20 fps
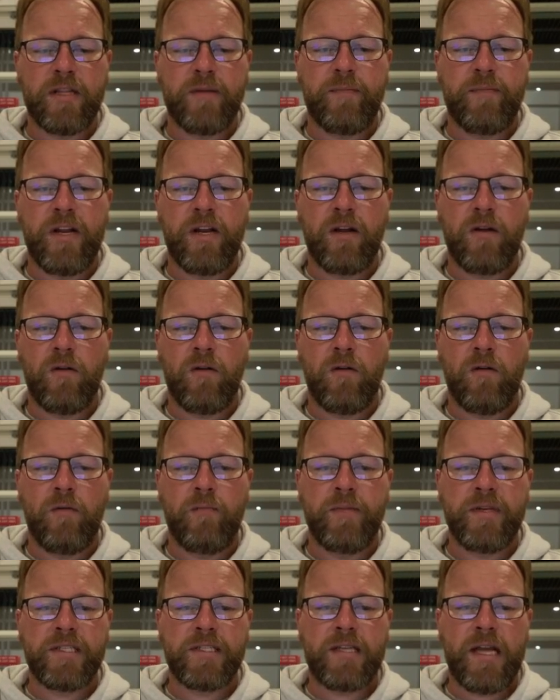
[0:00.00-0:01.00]
the Pinnacle
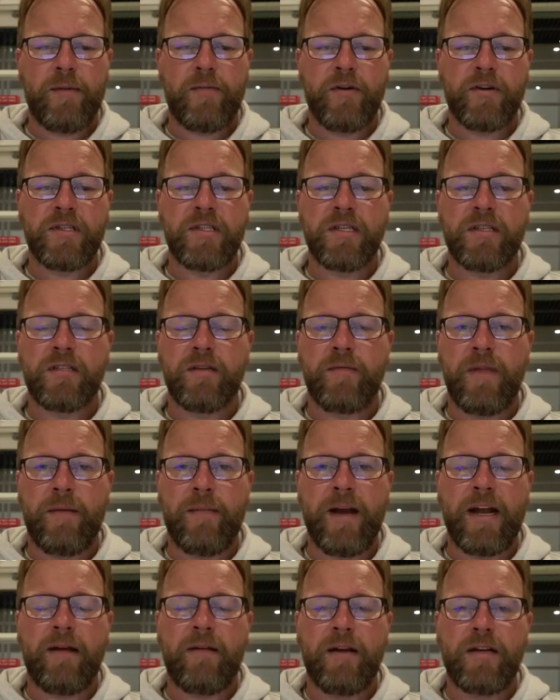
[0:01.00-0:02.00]
business operating system that
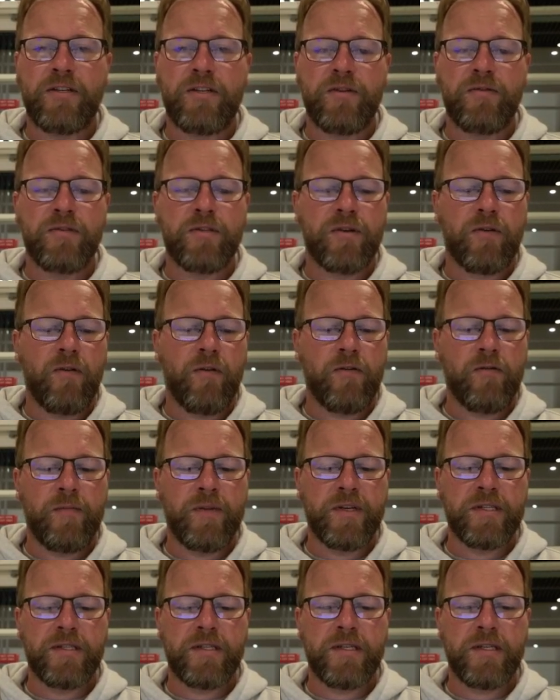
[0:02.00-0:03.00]
my clients use to grow their
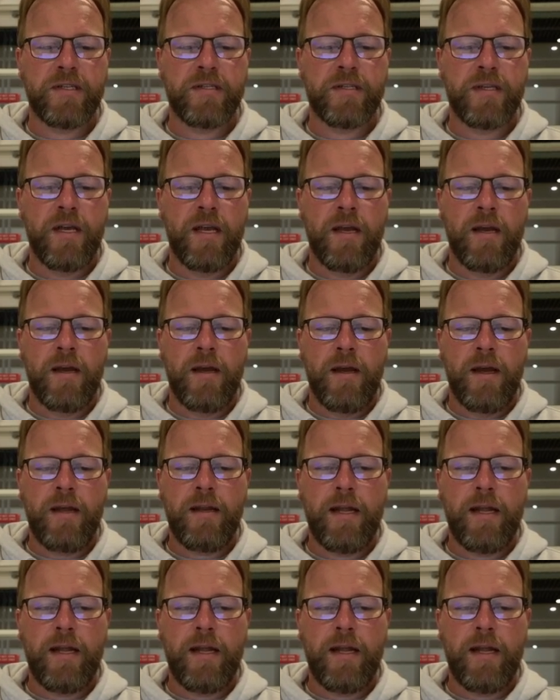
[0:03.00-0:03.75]
businesses. And